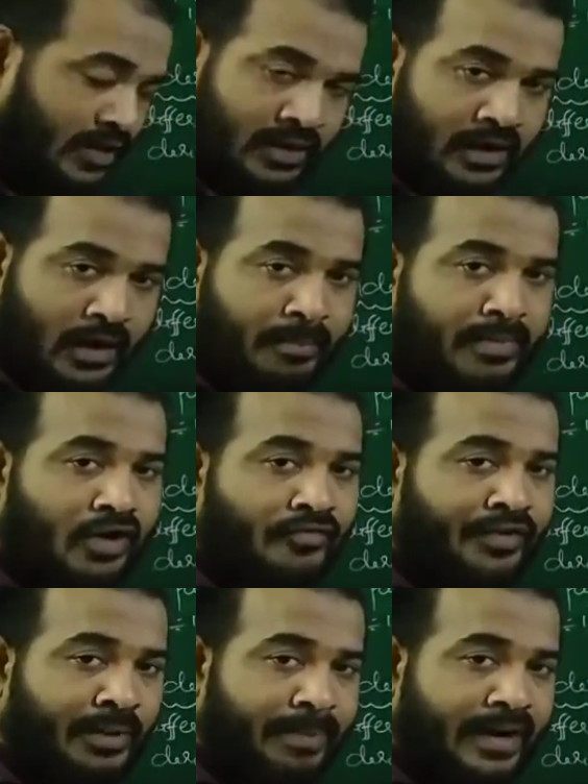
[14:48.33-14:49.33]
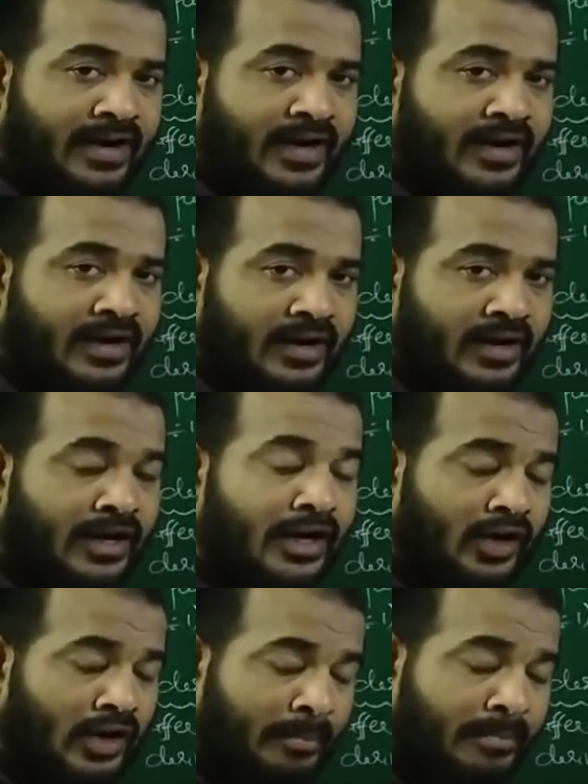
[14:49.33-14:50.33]
number of
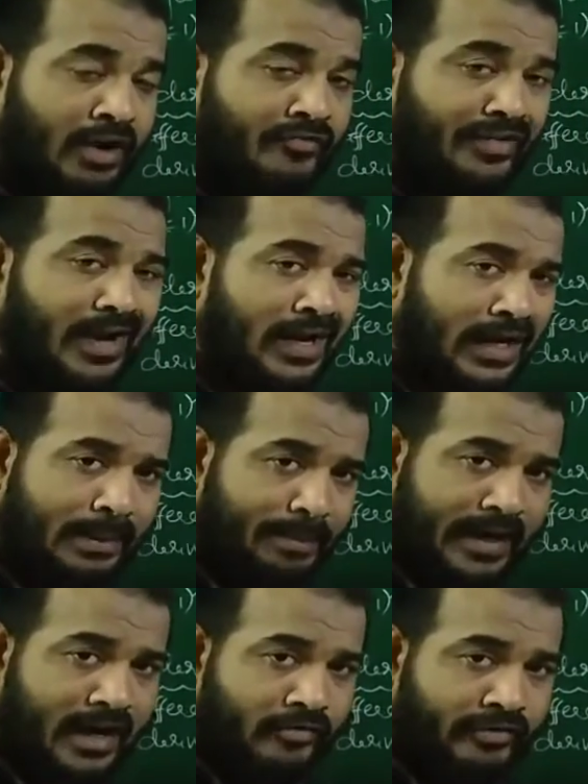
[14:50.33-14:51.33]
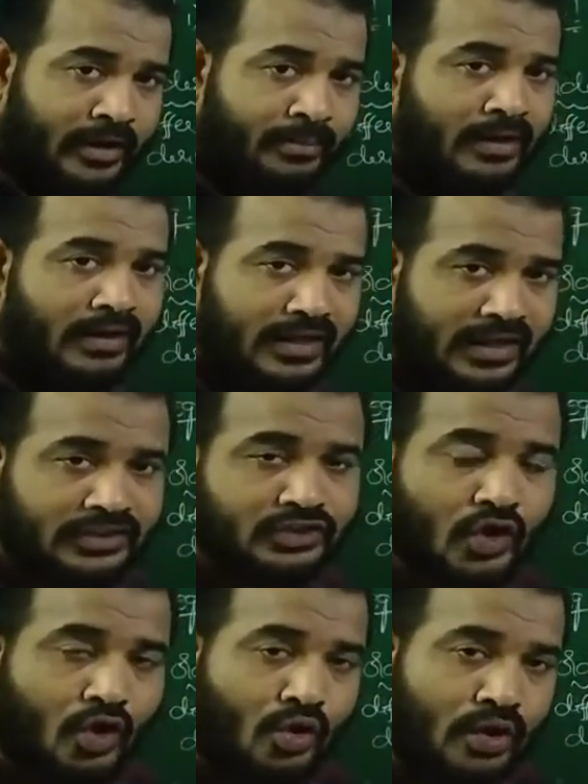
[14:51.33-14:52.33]
independent variable
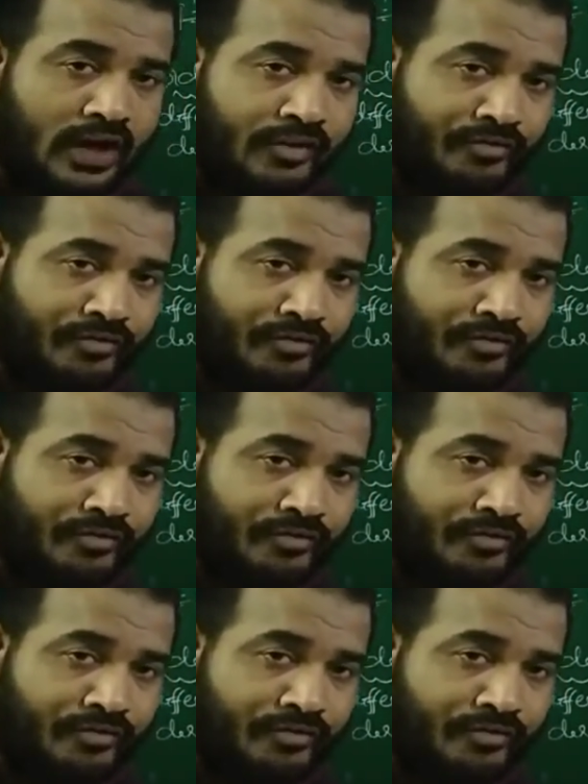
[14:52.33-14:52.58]
is only